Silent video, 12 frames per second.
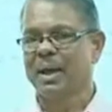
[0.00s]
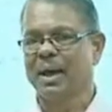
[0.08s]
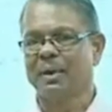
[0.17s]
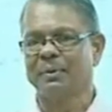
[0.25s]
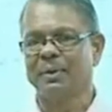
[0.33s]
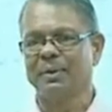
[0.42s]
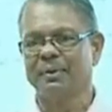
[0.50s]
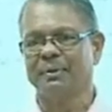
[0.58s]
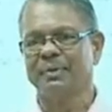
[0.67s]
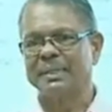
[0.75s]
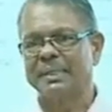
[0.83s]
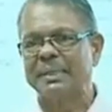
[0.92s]
However,
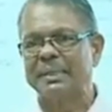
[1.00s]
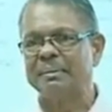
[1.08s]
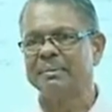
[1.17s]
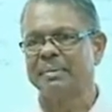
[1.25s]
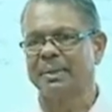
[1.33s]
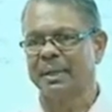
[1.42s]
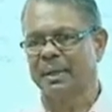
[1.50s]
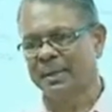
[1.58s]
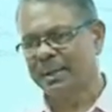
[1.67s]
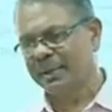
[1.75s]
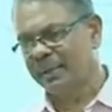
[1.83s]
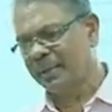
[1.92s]
wisdom,
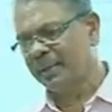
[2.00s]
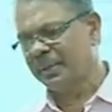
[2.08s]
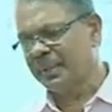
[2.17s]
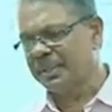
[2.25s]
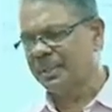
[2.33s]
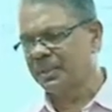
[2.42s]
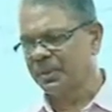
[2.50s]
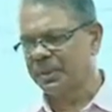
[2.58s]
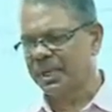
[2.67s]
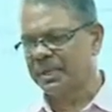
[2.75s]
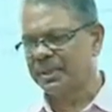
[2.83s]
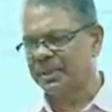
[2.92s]
this
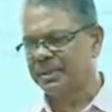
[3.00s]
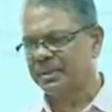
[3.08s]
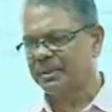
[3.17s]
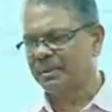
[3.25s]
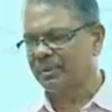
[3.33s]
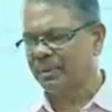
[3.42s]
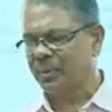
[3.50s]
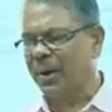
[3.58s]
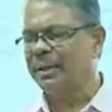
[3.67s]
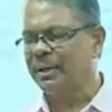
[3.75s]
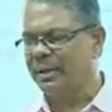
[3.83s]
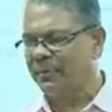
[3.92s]
usage is
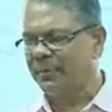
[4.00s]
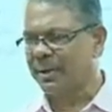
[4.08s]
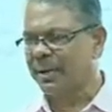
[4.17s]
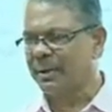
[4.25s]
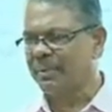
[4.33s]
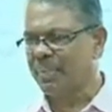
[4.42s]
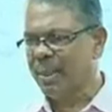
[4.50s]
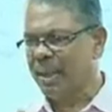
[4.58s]
quite different.